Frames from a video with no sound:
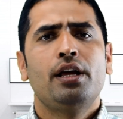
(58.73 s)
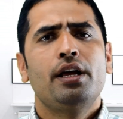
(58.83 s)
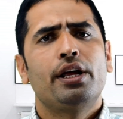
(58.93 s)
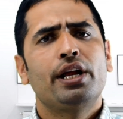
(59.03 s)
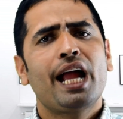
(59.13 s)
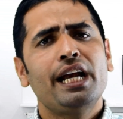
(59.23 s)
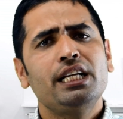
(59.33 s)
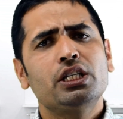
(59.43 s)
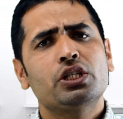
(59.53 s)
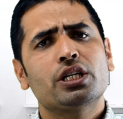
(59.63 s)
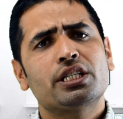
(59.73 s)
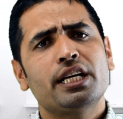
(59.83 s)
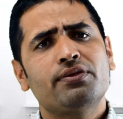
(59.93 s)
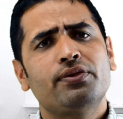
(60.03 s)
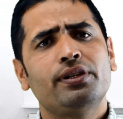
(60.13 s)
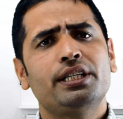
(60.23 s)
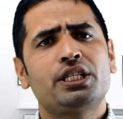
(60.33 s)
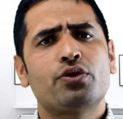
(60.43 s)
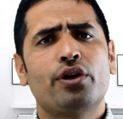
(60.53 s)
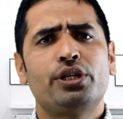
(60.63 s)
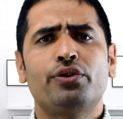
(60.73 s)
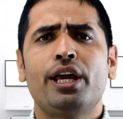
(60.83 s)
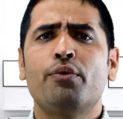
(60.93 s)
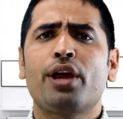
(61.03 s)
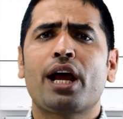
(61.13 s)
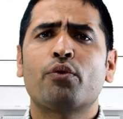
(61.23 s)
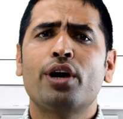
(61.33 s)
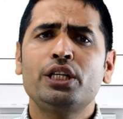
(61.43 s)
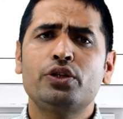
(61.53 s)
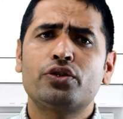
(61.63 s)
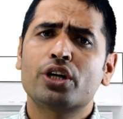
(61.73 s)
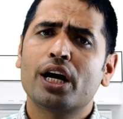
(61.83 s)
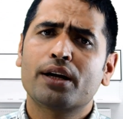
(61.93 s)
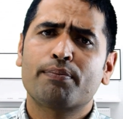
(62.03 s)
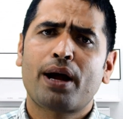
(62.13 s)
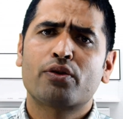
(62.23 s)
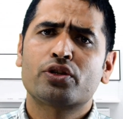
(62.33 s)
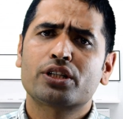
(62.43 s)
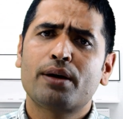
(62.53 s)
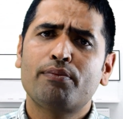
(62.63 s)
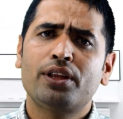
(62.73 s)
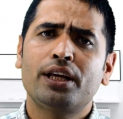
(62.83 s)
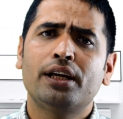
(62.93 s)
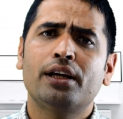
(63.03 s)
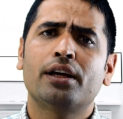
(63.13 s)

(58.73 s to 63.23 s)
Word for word: Regarding the successful story, today we are going to talk about something